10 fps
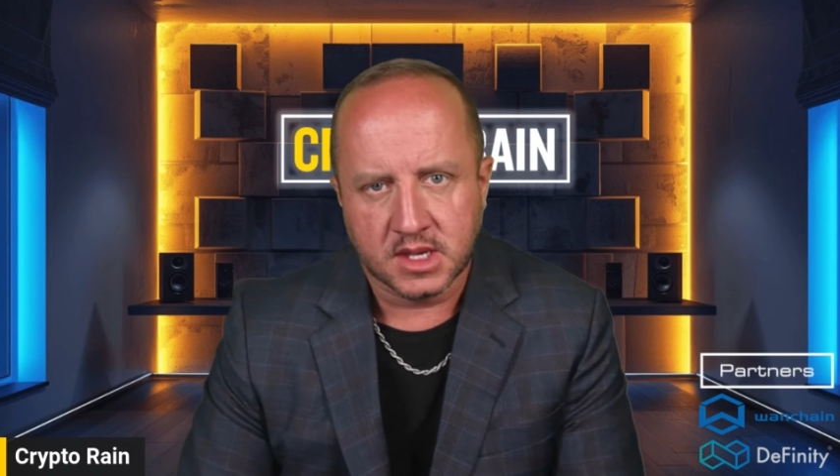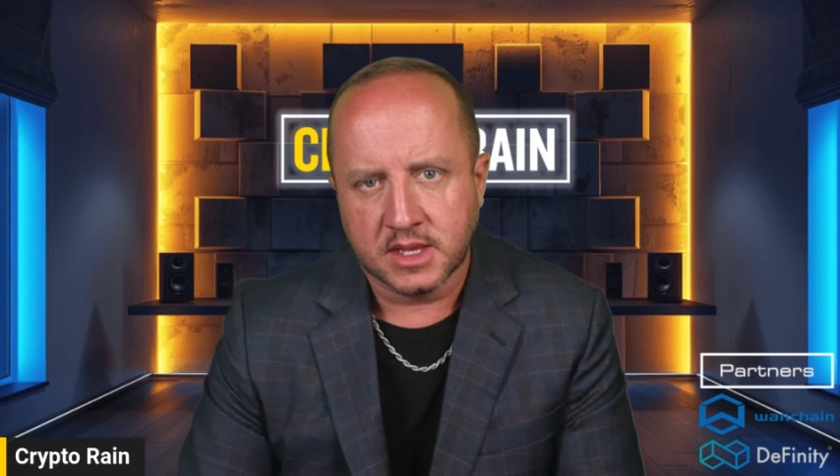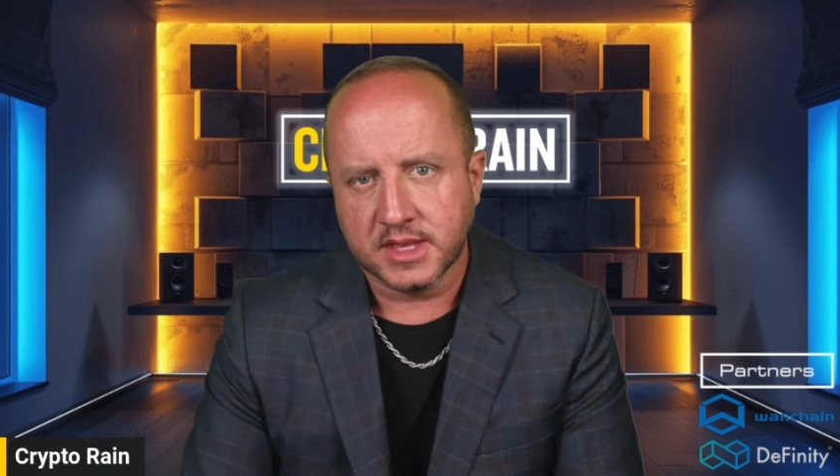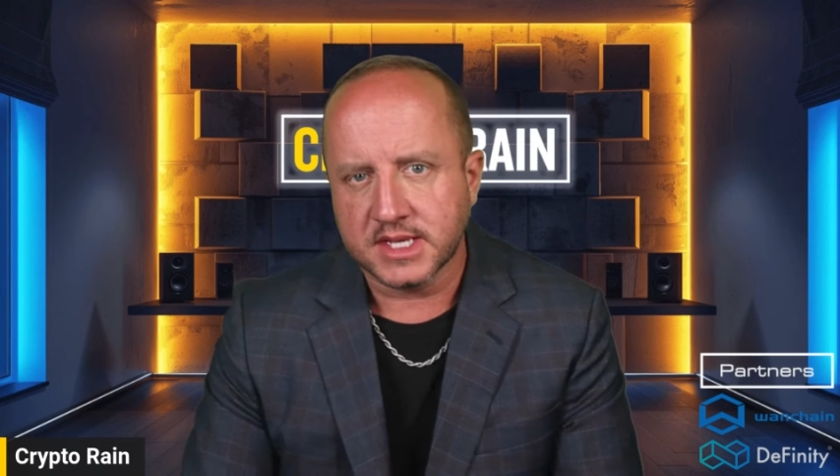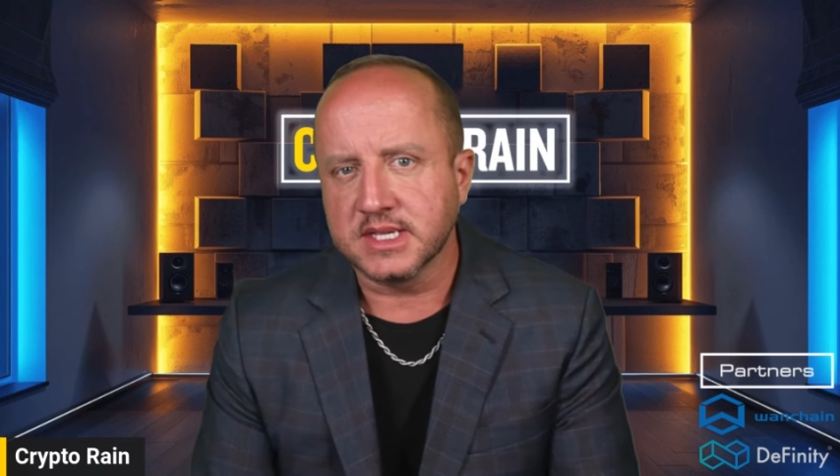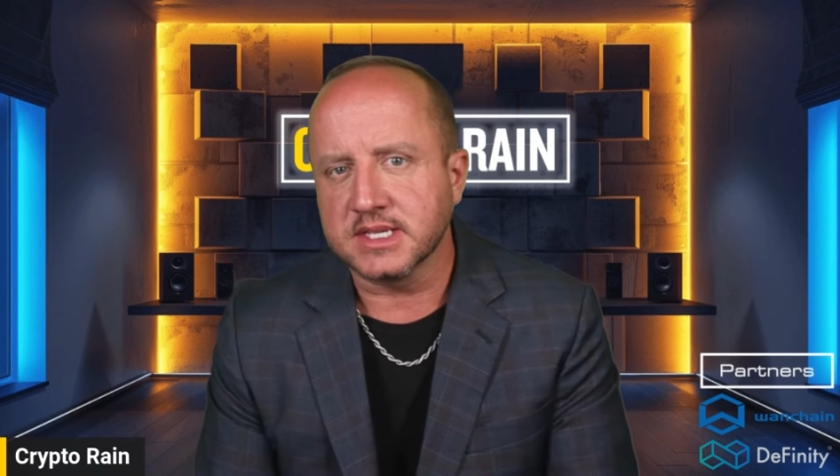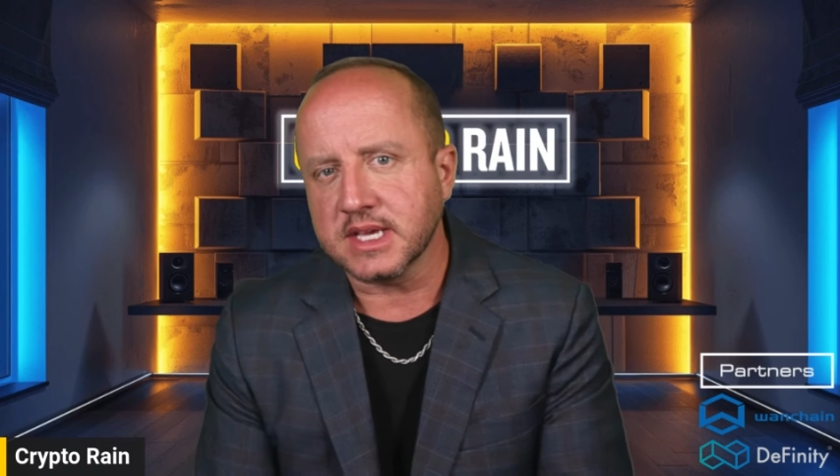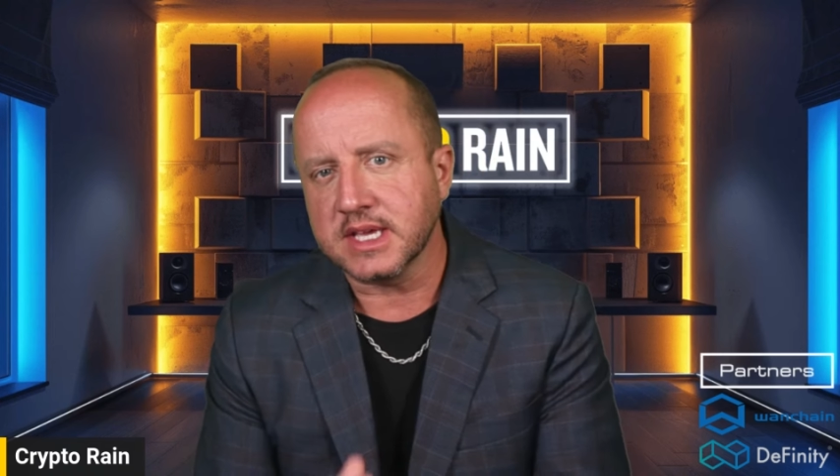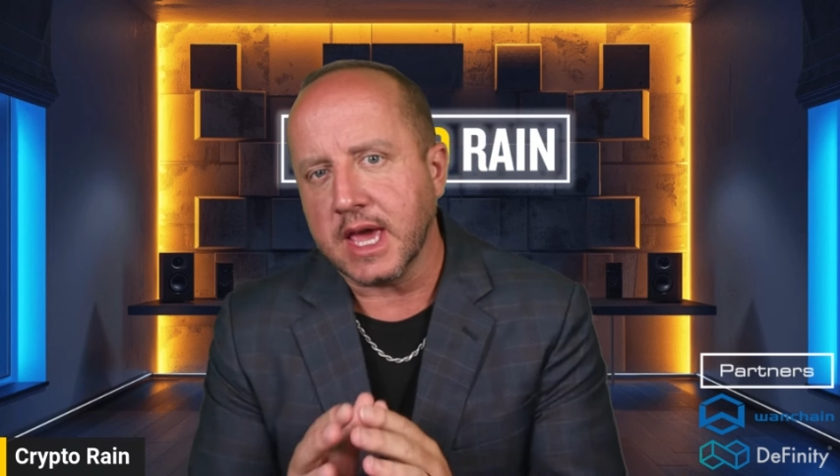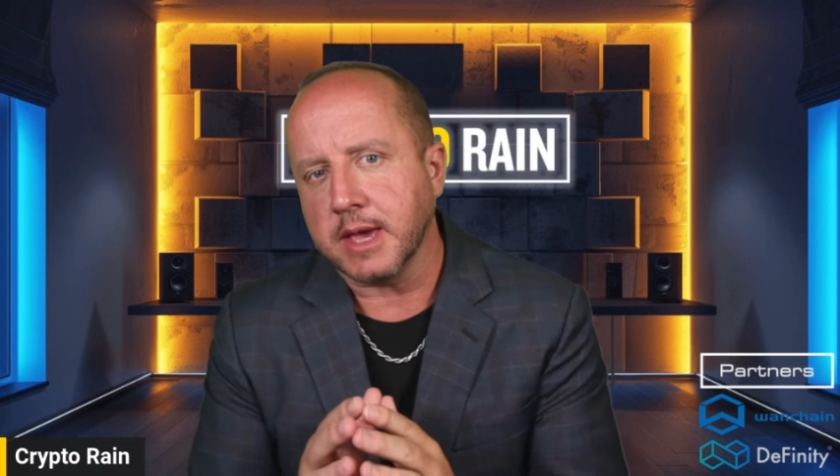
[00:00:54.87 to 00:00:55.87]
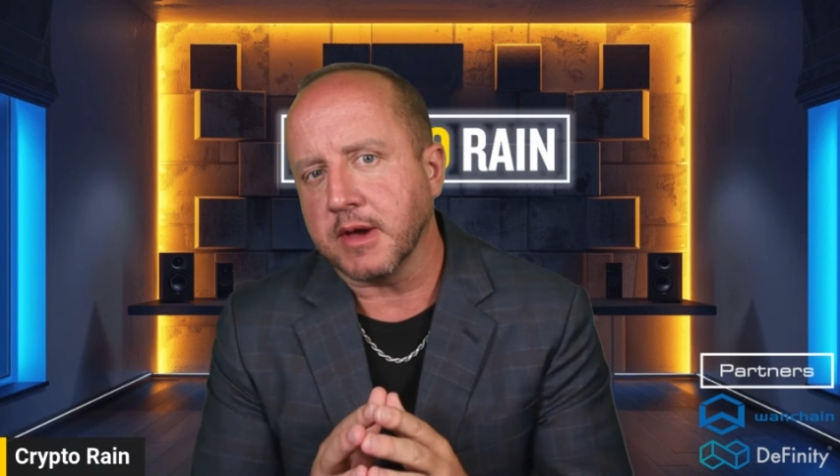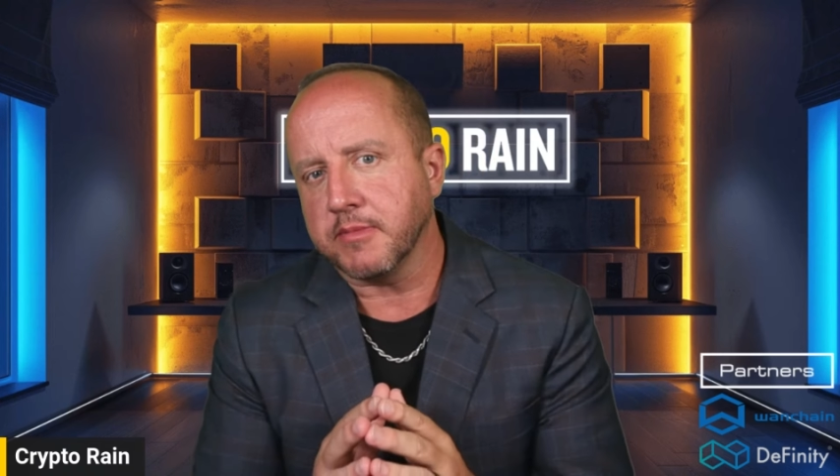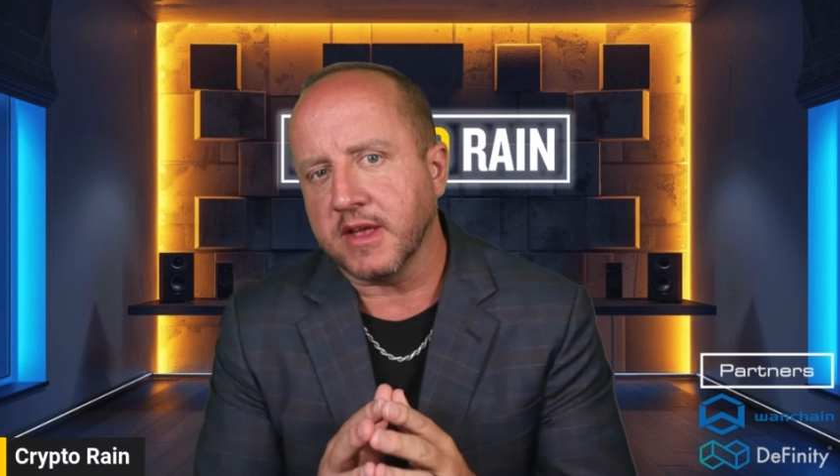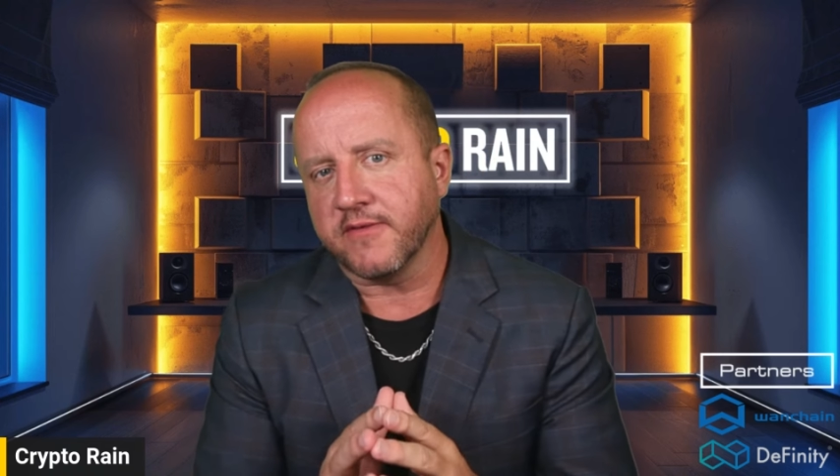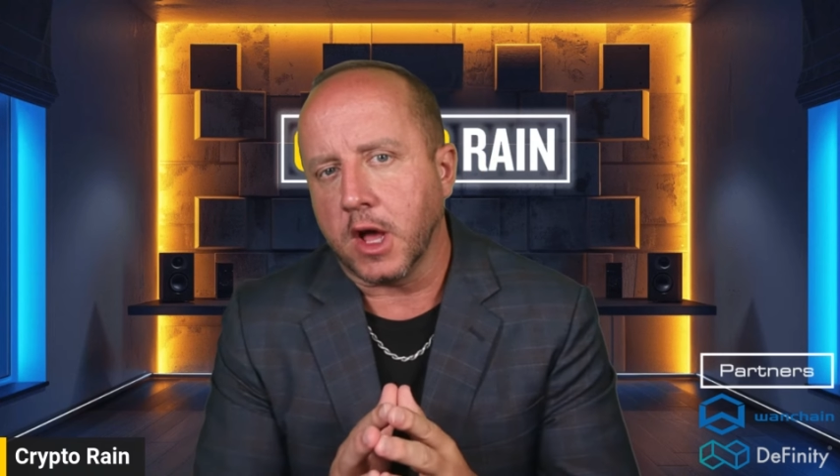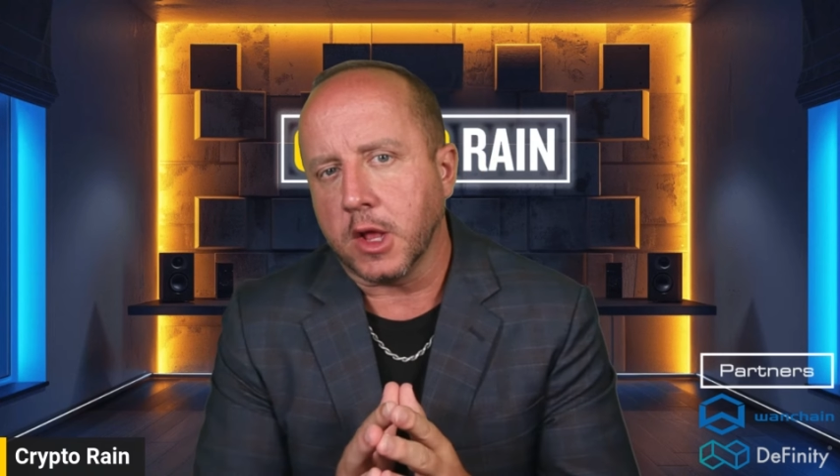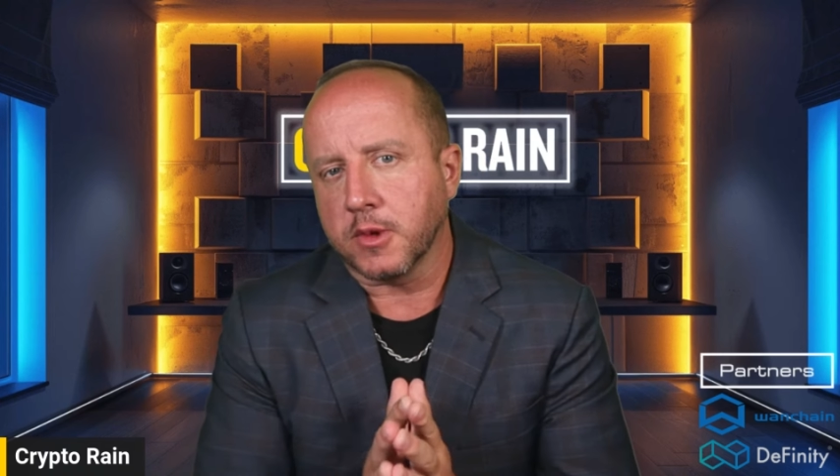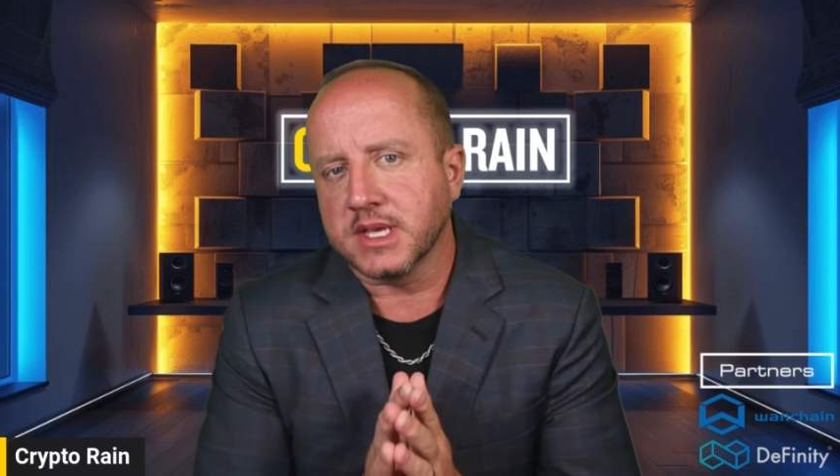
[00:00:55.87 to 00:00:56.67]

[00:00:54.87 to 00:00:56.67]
This is a game I've been following